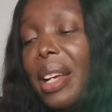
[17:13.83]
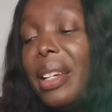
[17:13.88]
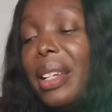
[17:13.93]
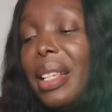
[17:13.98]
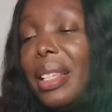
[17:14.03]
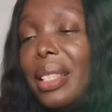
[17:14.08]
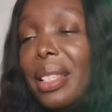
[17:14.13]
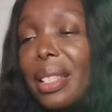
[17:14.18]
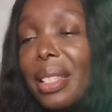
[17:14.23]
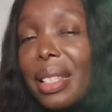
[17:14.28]

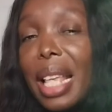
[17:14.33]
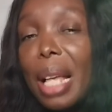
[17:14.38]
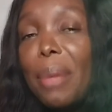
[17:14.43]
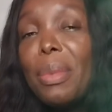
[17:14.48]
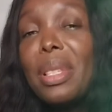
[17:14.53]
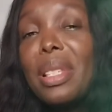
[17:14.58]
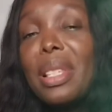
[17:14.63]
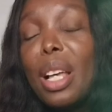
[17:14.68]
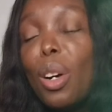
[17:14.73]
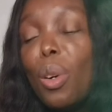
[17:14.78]
This
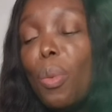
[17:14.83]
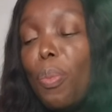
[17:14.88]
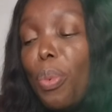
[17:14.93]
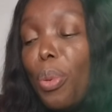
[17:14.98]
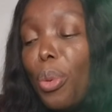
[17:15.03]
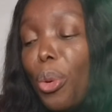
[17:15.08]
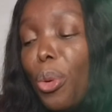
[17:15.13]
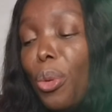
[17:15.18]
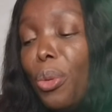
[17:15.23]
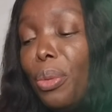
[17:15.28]
stem cell
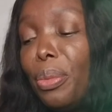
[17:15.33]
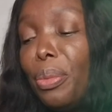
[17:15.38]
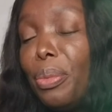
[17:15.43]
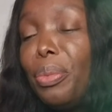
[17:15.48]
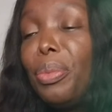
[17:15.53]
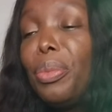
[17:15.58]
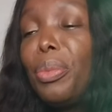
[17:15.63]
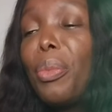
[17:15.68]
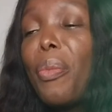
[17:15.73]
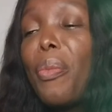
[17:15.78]
pool,
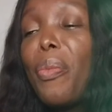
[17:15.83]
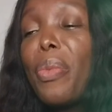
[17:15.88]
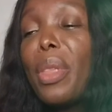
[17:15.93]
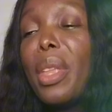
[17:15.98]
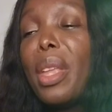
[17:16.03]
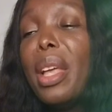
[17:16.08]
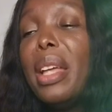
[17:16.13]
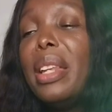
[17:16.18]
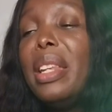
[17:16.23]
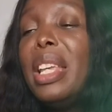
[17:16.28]

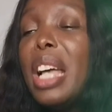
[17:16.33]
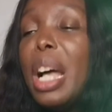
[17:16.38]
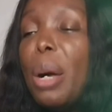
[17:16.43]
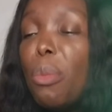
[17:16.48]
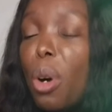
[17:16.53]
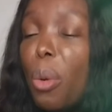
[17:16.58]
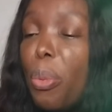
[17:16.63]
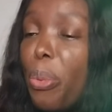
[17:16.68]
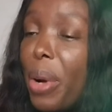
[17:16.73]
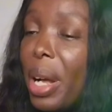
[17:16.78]
the
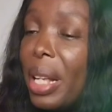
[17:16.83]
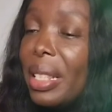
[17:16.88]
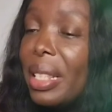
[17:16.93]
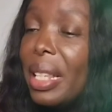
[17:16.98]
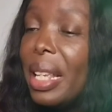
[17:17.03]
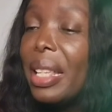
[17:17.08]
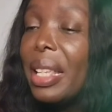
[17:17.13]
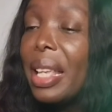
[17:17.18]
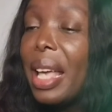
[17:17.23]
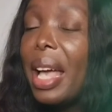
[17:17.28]

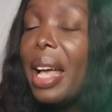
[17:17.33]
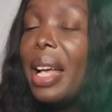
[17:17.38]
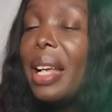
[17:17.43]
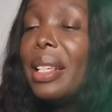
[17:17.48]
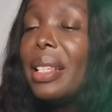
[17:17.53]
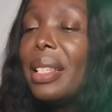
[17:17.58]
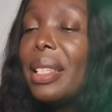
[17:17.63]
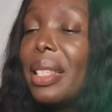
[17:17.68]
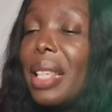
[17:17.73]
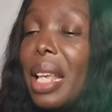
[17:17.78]

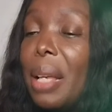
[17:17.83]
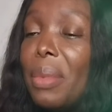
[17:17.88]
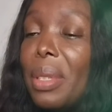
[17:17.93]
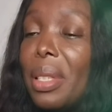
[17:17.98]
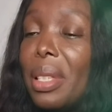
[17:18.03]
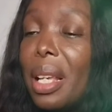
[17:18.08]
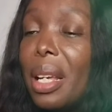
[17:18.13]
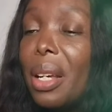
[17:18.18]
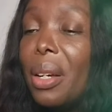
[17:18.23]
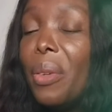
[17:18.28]
hemopoietic stem
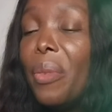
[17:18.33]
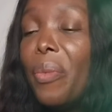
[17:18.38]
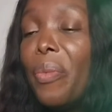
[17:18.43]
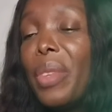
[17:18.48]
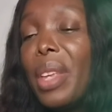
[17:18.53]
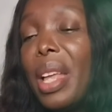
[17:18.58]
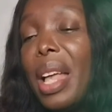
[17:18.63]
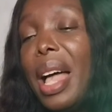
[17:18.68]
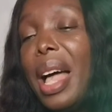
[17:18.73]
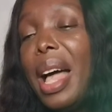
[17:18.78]
cell.
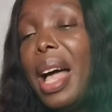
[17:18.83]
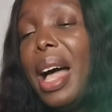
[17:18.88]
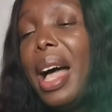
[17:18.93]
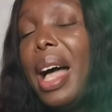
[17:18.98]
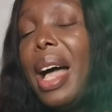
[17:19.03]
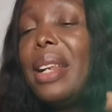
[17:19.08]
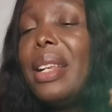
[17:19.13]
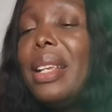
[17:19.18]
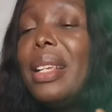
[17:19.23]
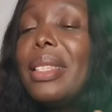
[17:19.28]

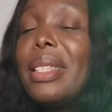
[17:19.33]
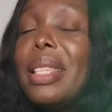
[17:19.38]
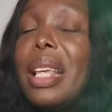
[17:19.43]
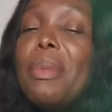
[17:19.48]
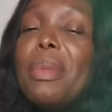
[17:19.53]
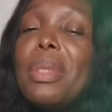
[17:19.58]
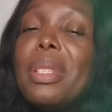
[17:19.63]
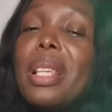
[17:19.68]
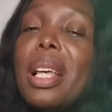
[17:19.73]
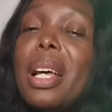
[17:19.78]
And this
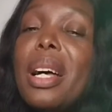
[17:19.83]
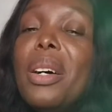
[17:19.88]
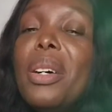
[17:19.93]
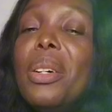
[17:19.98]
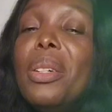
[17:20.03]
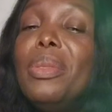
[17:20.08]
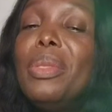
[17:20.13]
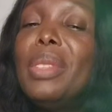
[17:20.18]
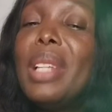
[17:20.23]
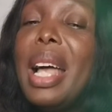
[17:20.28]
stem
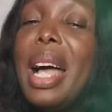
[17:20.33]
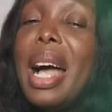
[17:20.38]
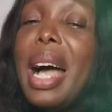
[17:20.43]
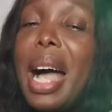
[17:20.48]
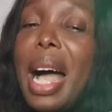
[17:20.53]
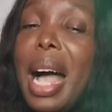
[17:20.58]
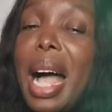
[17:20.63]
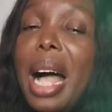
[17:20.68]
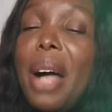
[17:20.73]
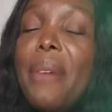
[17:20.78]
cell
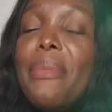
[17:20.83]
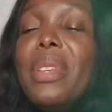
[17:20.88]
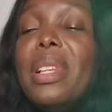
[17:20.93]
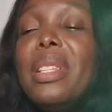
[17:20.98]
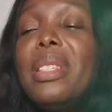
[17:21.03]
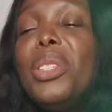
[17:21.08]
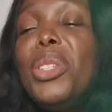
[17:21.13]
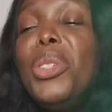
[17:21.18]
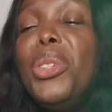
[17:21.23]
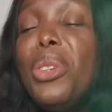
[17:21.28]
have
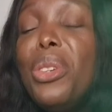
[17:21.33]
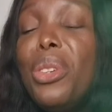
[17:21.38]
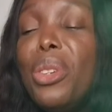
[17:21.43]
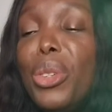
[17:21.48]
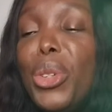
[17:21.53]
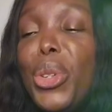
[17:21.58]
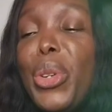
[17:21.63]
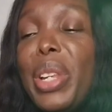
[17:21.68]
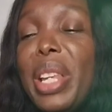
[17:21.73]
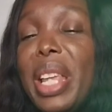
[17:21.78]
this
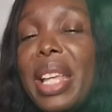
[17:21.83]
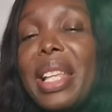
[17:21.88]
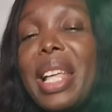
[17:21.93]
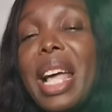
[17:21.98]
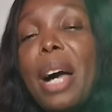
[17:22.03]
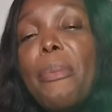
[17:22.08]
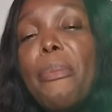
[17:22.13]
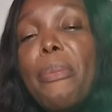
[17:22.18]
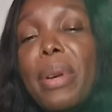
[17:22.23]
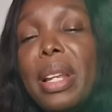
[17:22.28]

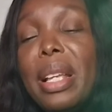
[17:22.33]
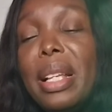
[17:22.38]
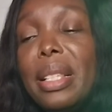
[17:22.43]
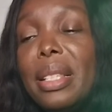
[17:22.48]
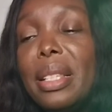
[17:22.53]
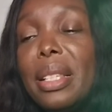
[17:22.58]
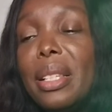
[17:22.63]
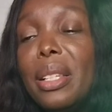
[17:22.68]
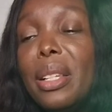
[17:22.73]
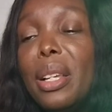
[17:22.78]
unique
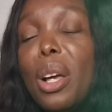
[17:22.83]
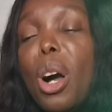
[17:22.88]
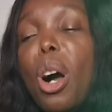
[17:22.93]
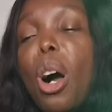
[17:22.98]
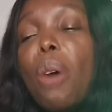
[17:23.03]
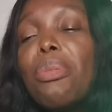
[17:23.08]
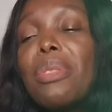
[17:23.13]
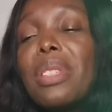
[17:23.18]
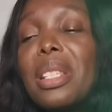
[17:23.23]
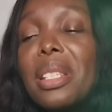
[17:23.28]
ability
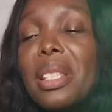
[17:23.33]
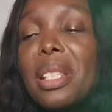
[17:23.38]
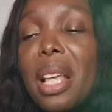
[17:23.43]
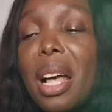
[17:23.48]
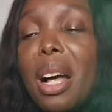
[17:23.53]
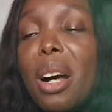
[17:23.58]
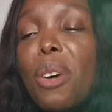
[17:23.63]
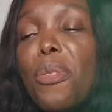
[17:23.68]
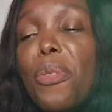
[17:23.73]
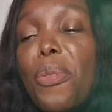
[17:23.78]
of
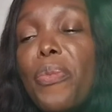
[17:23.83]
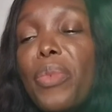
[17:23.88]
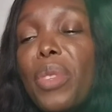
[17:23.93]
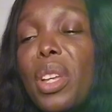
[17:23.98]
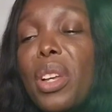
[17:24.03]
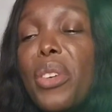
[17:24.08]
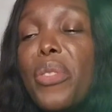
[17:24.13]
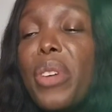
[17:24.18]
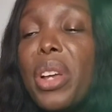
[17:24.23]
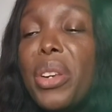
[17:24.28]

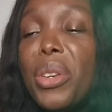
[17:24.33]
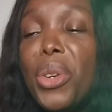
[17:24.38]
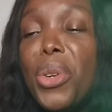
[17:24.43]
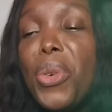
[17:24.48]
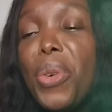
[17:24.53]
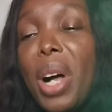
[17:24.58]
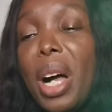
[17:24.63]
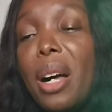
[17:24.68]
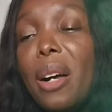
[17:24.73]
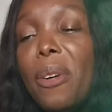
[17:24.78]

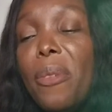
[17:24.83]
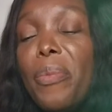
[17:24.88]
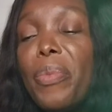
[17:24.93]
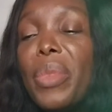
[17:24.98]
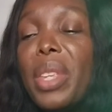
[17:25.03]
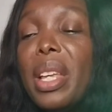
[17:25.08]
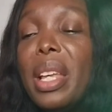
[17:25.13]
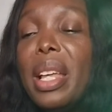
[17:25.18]
self-renewal.